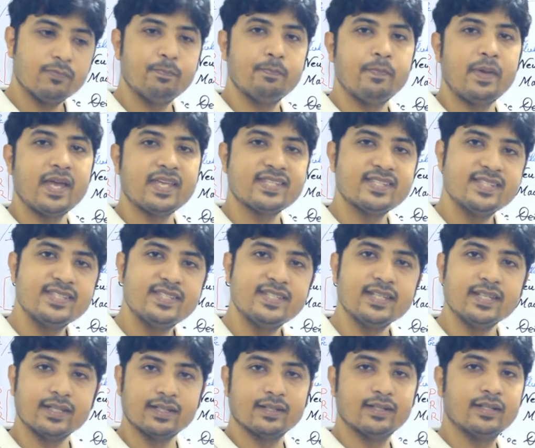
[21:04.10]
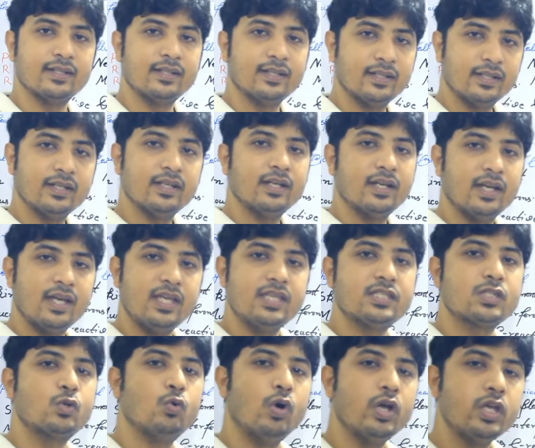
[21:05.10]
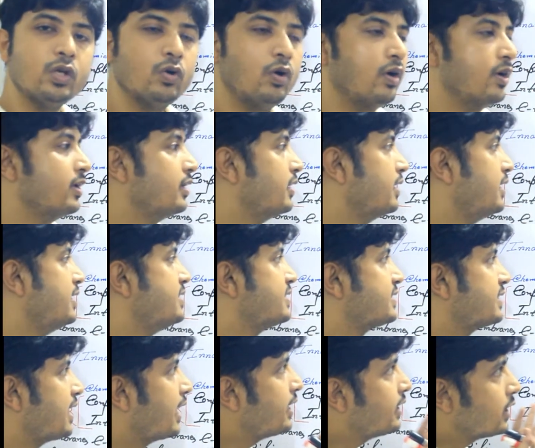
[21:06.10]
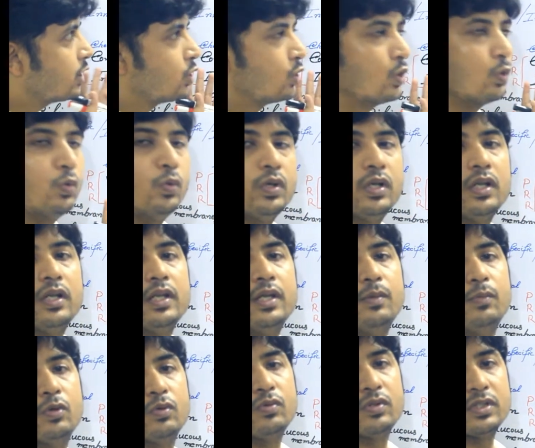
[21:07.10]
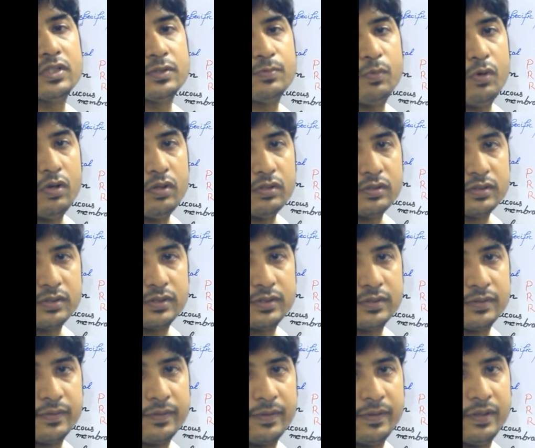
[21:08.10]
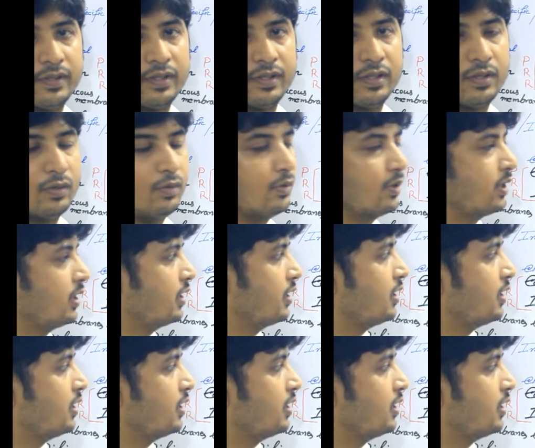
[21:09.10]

messaging is going on inside the total immune response. Okay,